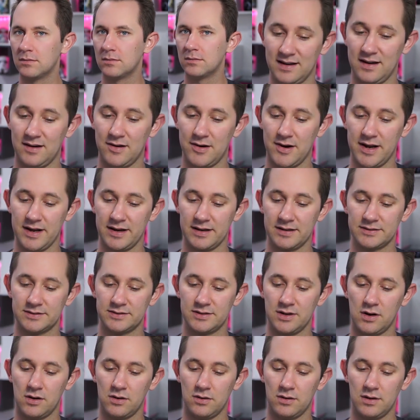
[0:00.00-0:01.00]
Alright,
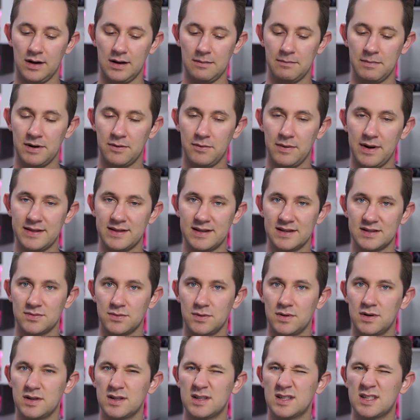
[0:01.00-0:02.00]
so I'm going to rate this
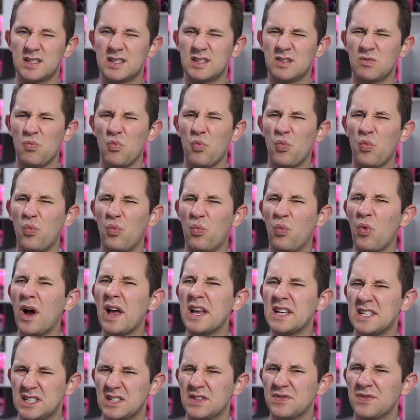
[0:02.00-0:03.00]
one
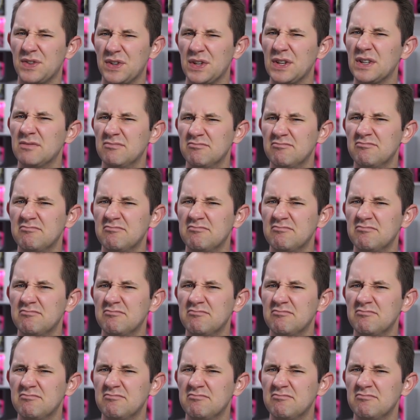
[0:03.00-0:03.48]
wasteful.